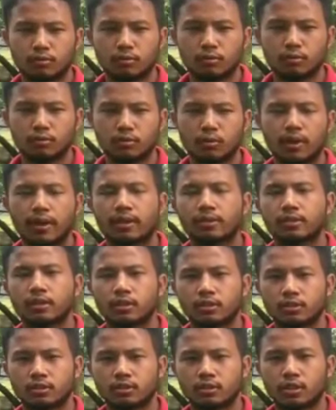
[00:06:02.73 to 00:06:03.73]
you know,
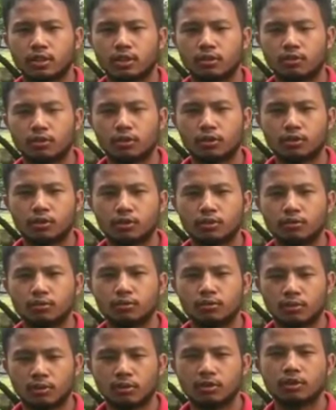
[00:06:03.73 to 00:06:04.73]
access education
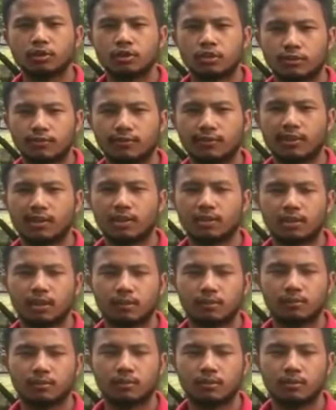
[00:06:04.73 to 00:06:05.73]
during this difficult
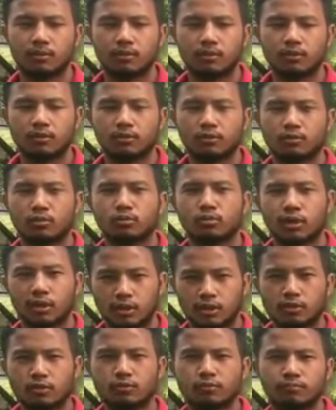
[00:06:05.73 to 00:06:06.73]
time. So
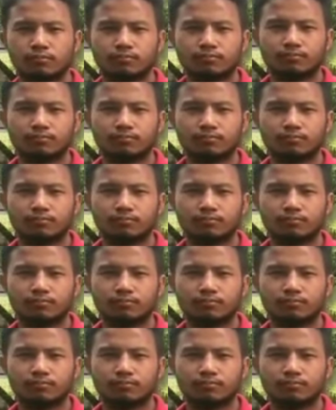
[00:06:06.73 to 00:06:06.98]
thank you.